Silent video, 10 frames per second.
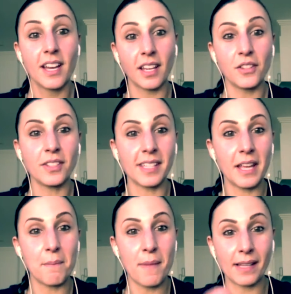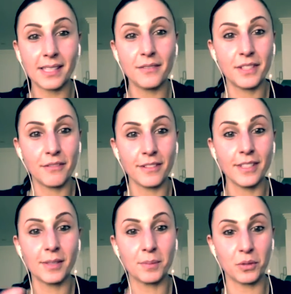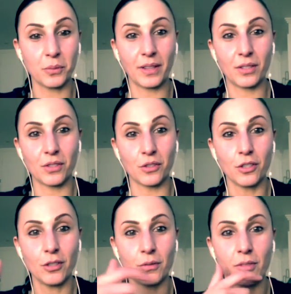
can you see a massive difference between the two,